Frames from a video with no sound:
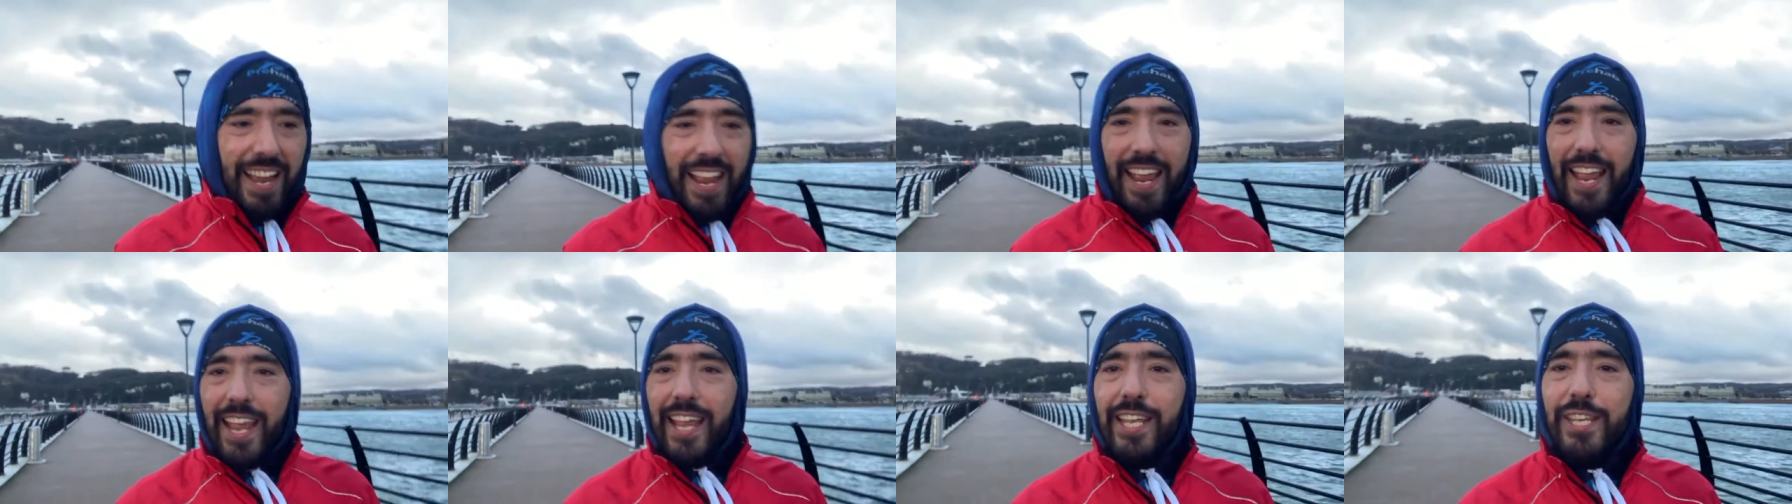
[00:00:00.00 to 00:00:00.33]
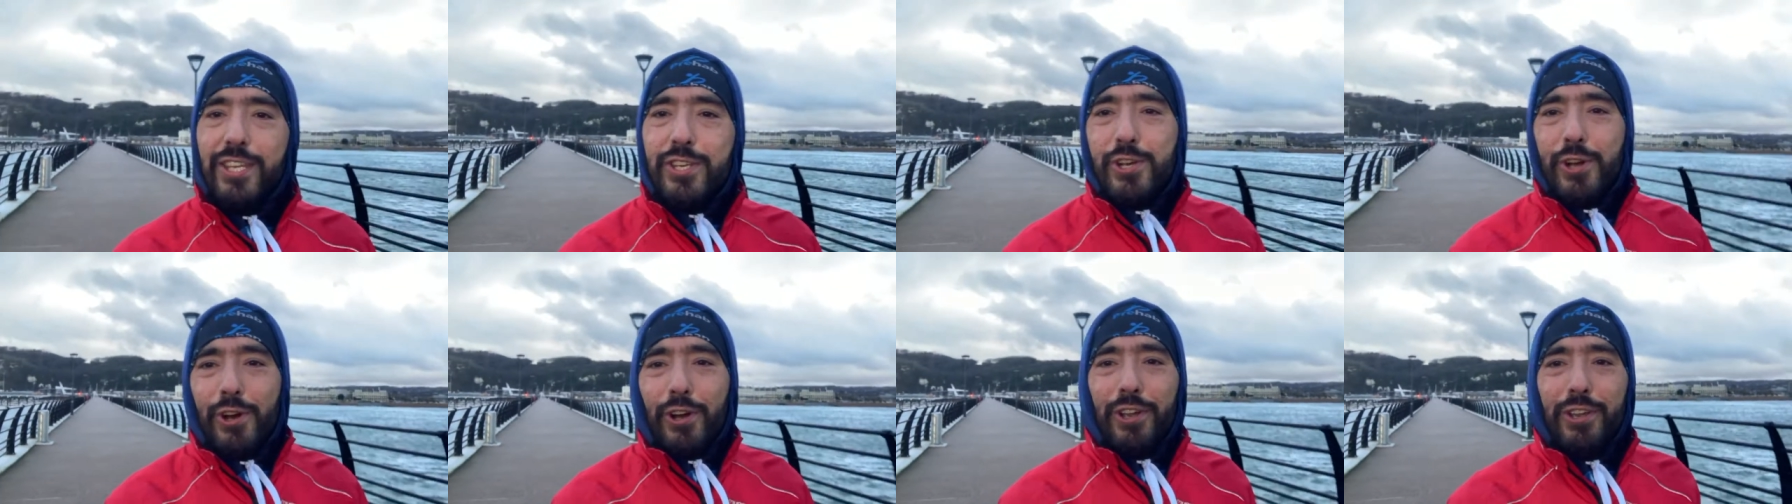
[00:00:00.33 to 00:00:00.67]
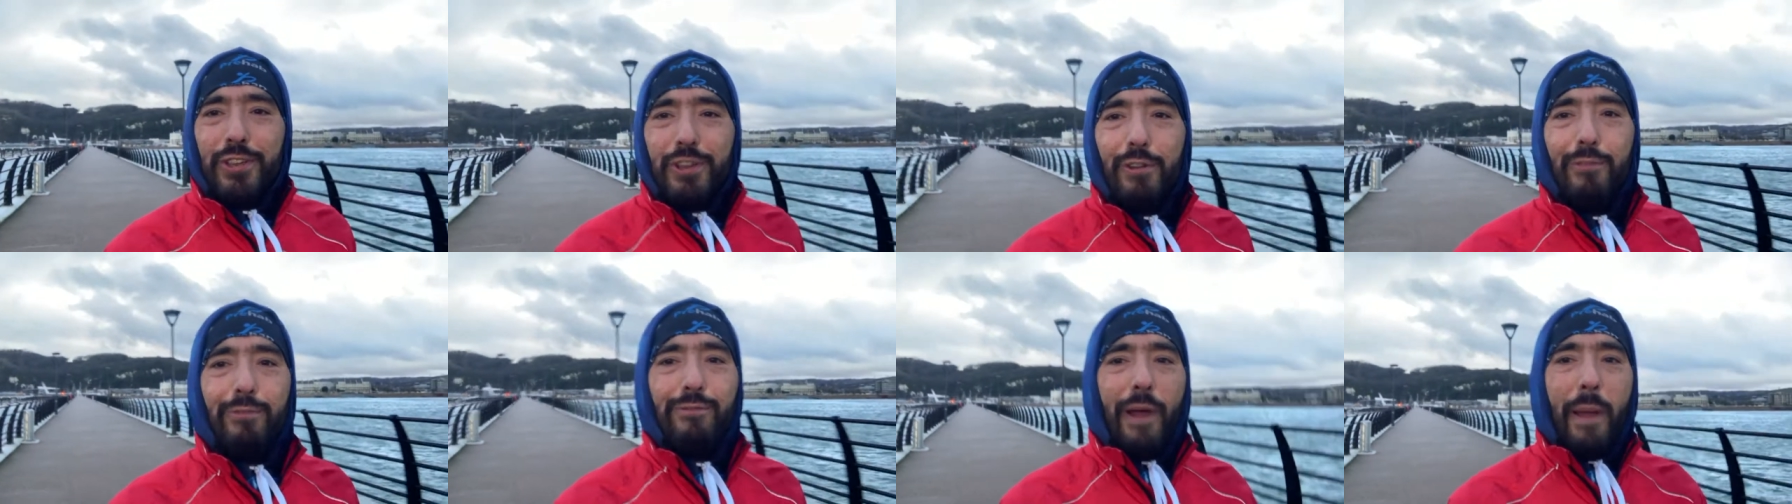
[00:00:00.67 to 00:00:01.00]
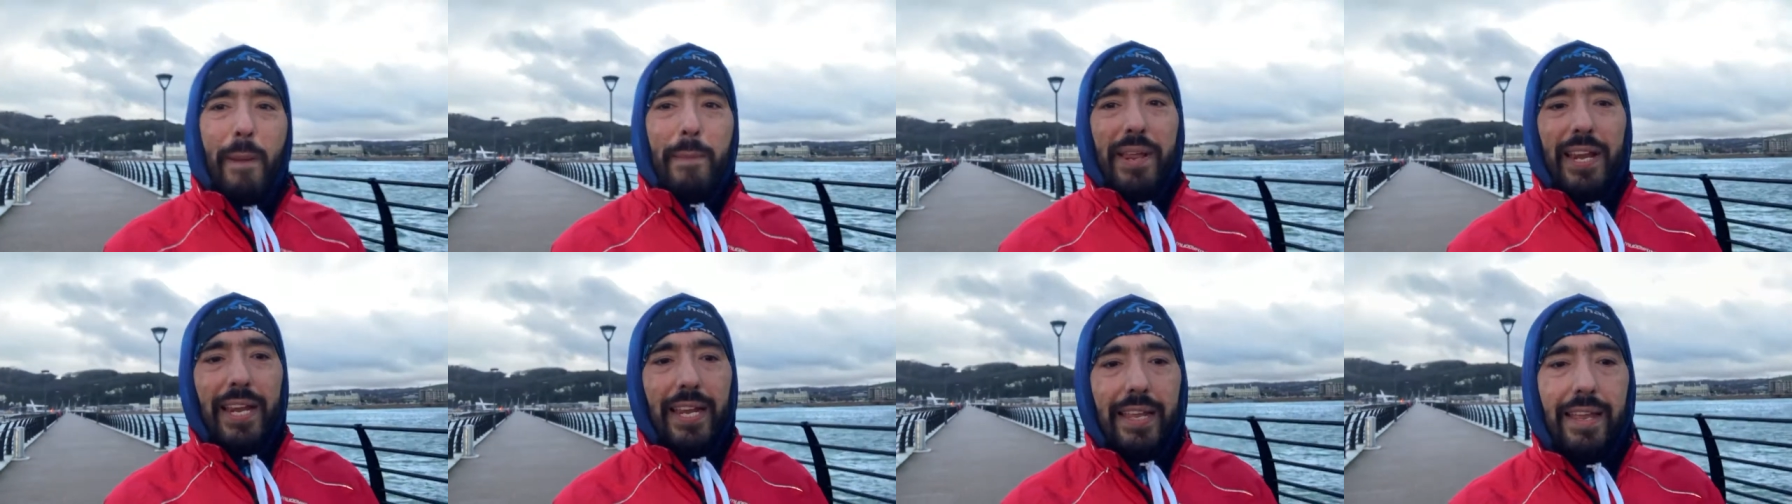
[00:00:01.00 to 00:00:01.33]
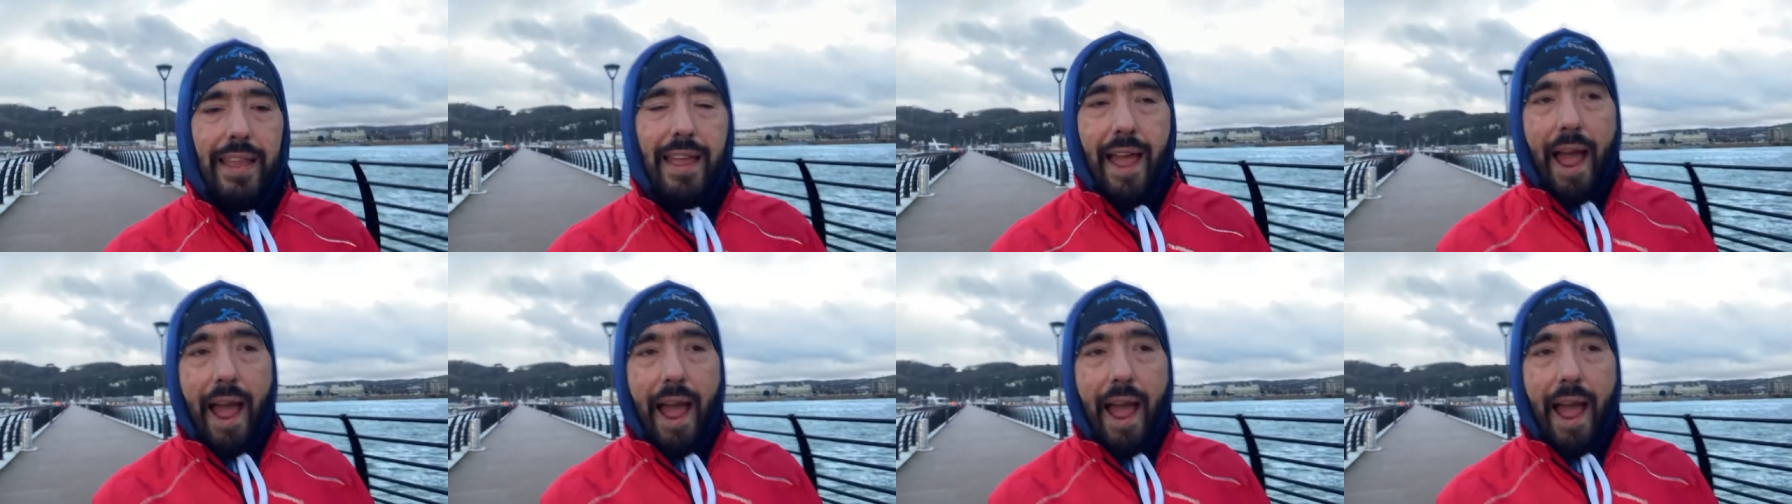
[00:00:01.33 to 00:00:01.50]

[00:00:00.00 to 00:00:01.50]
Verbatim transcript: enjoy your family.